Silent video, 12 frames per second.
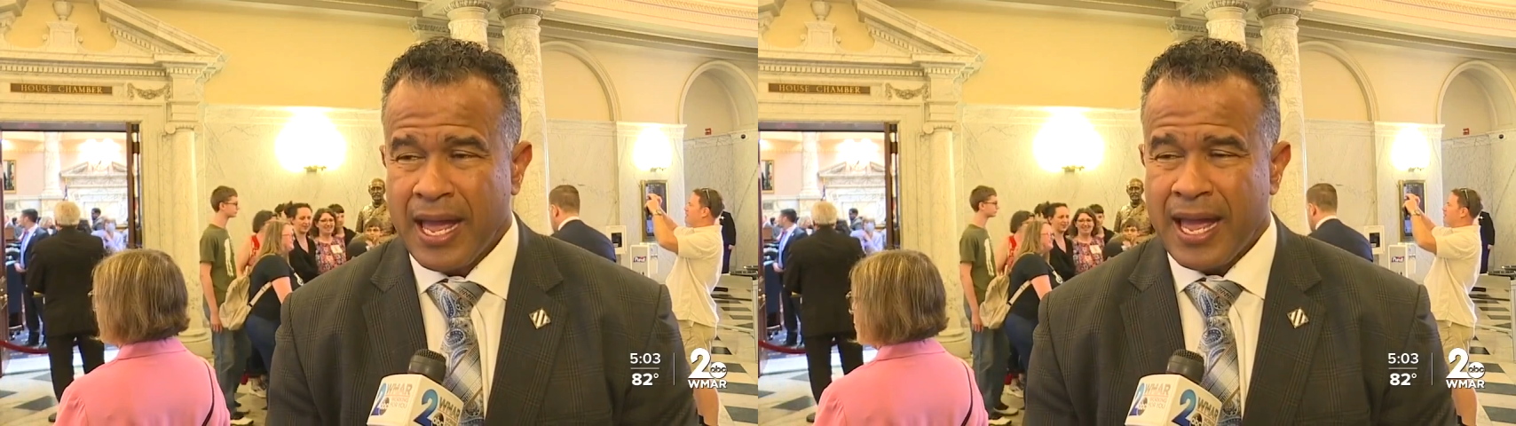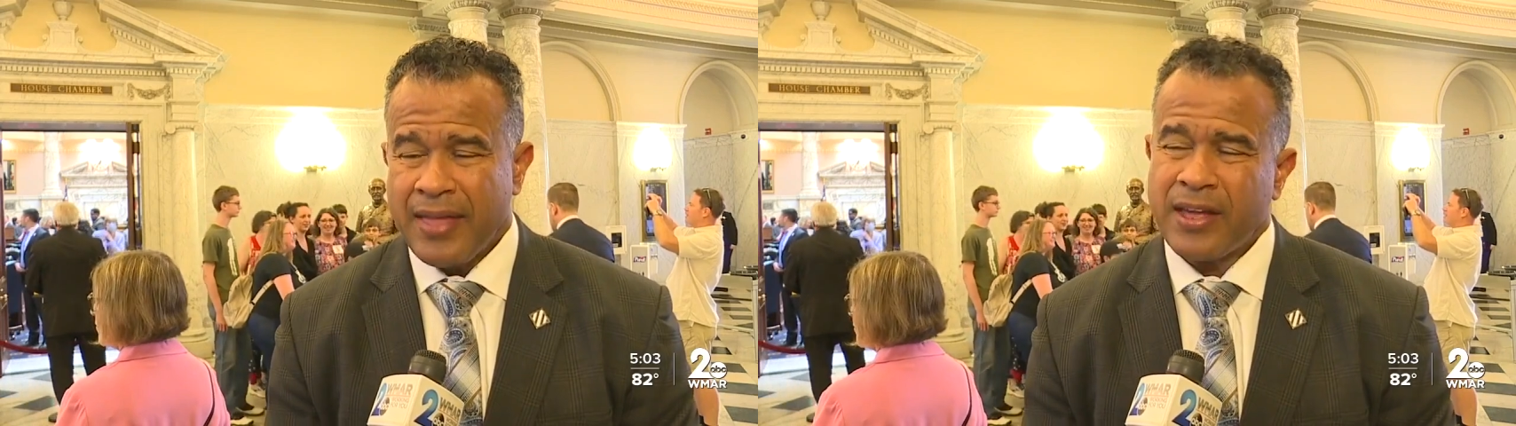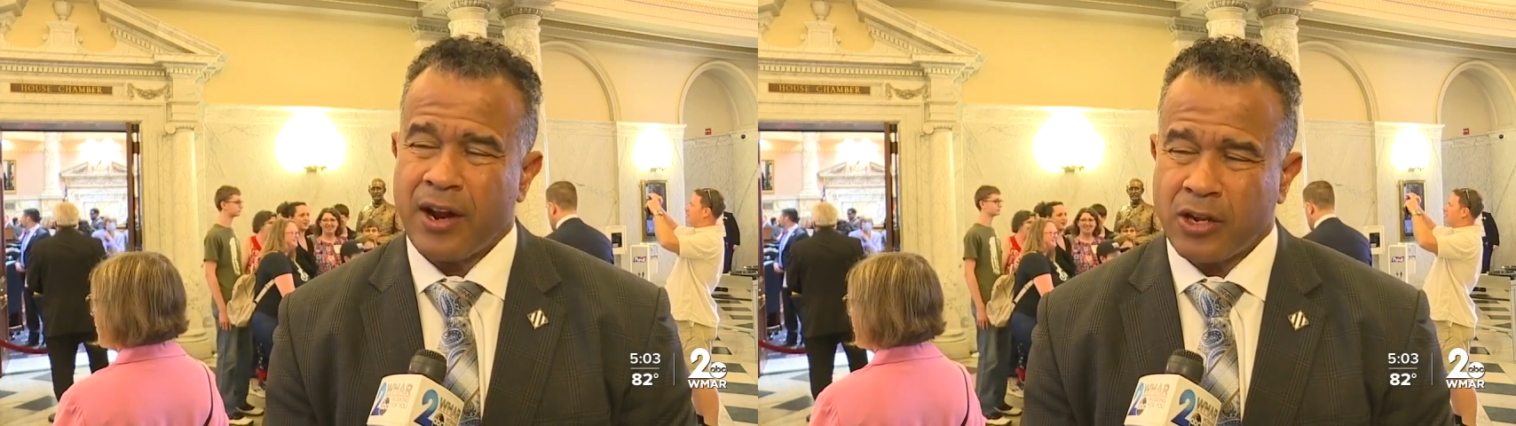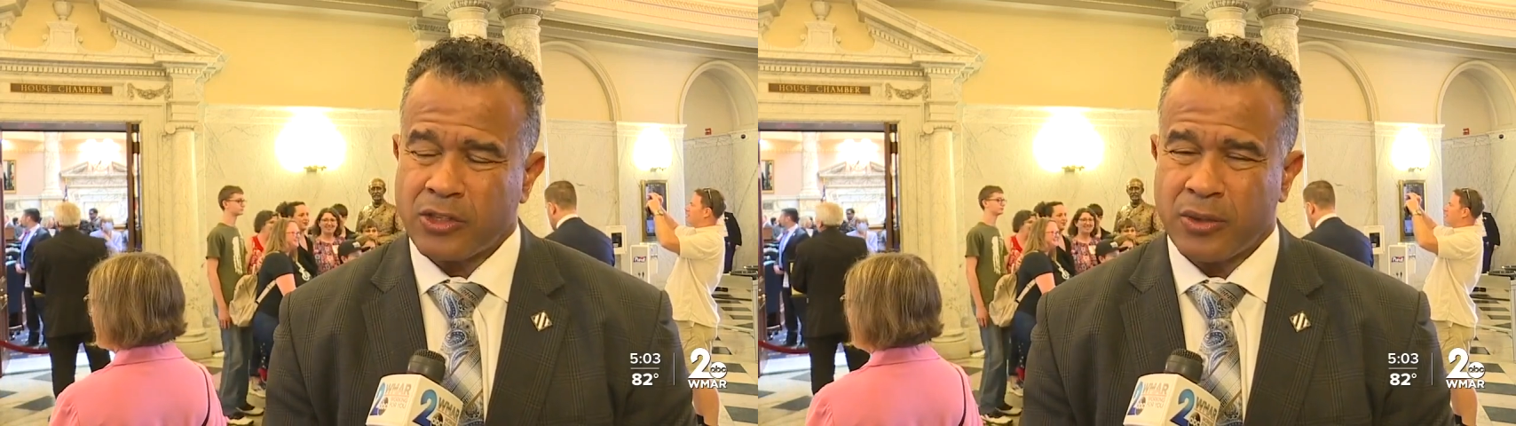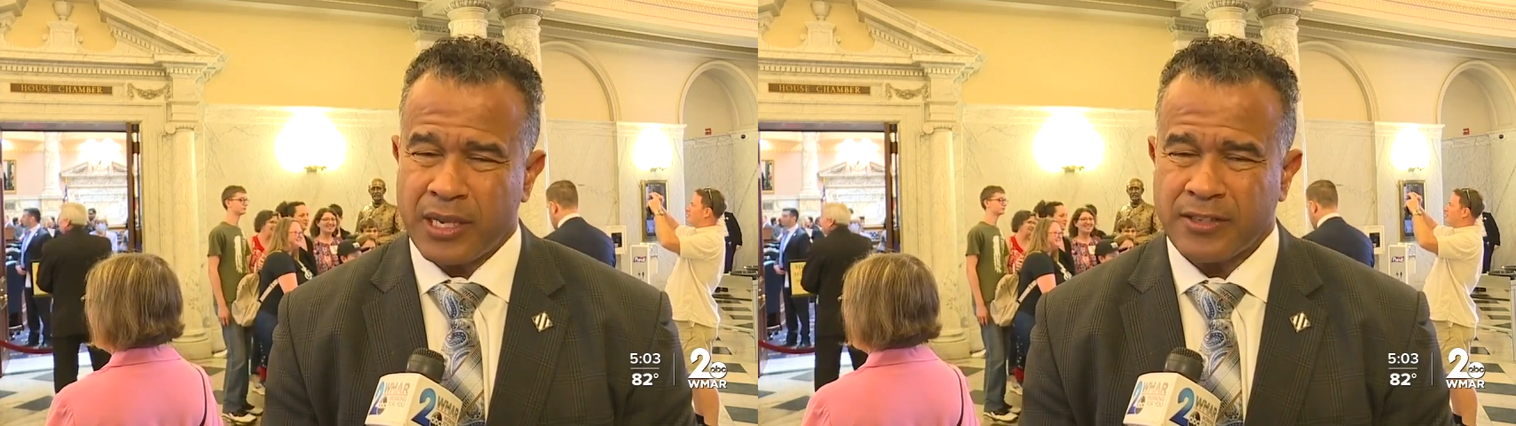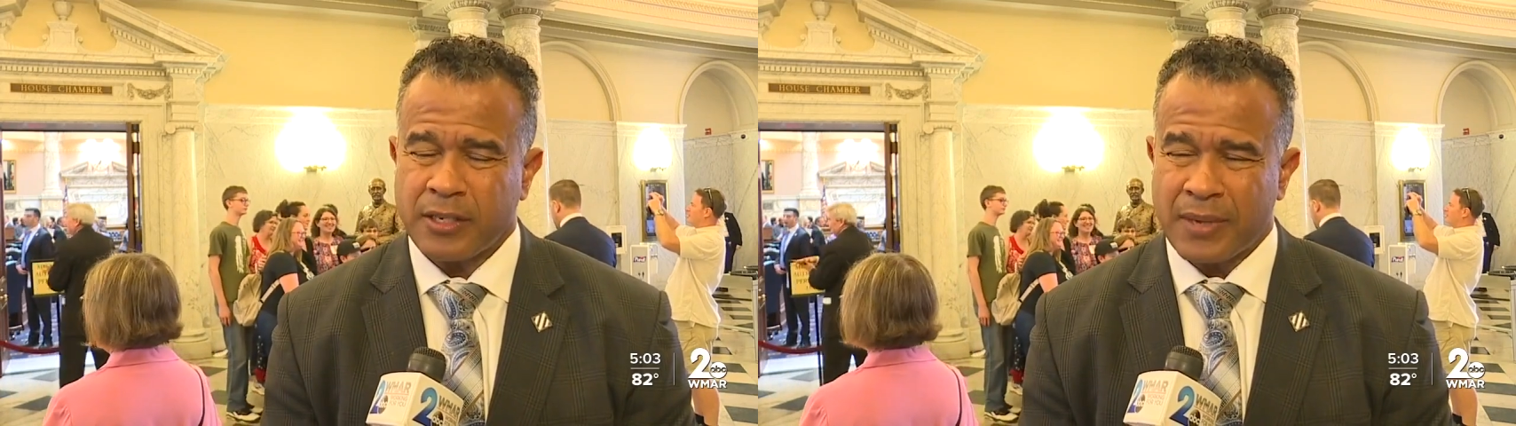and that also
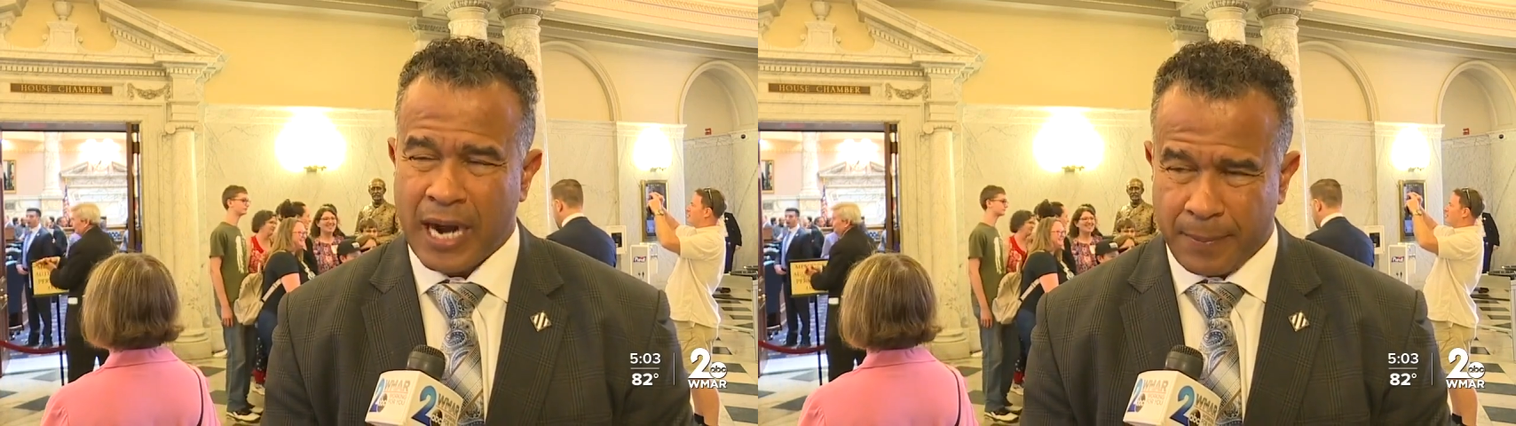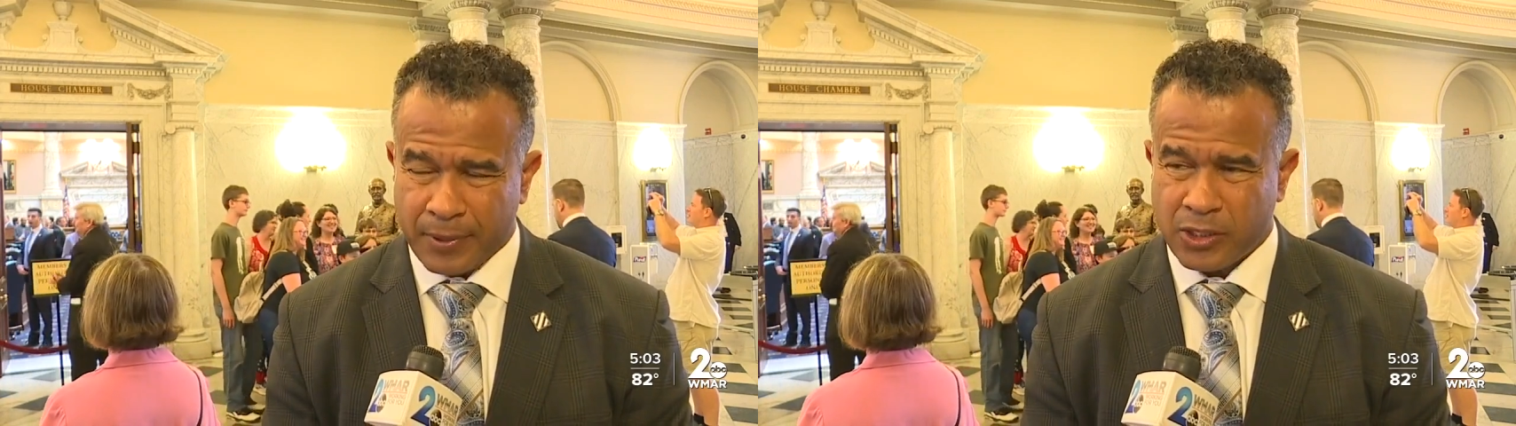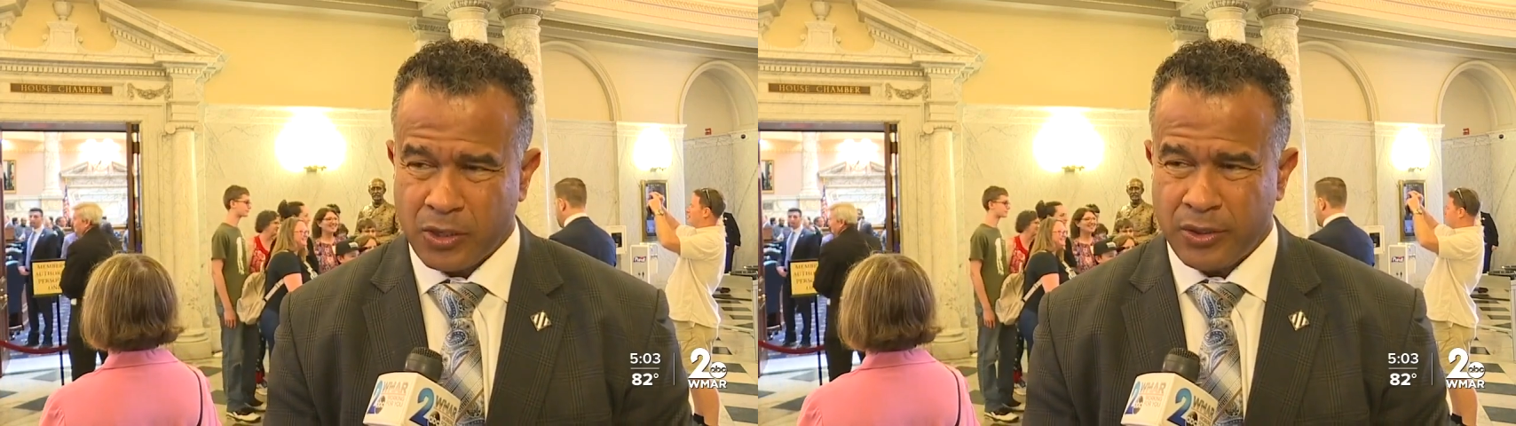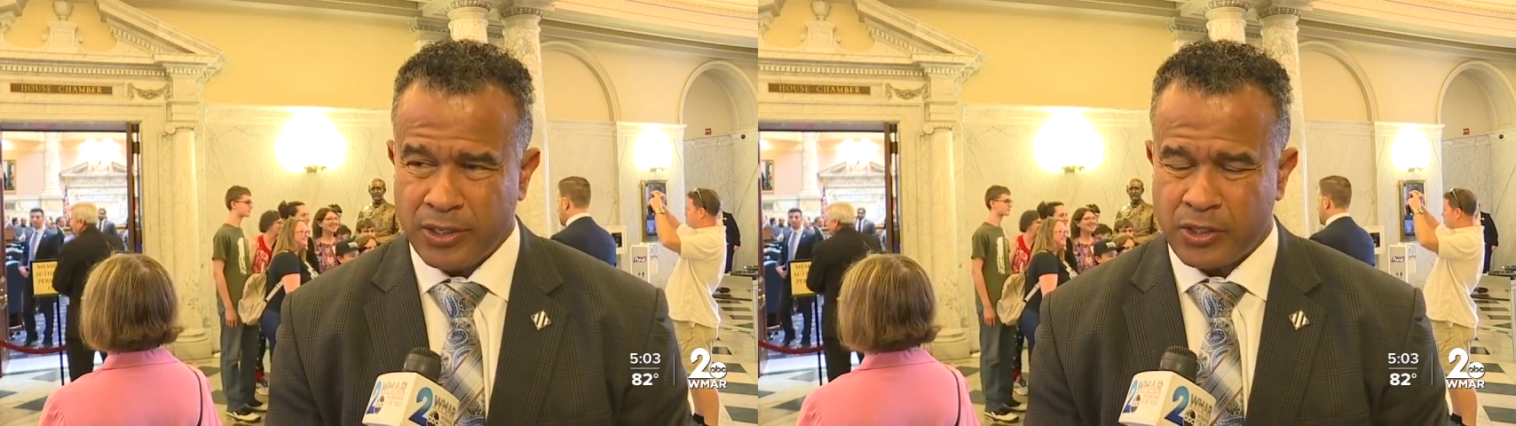gives them an opportunity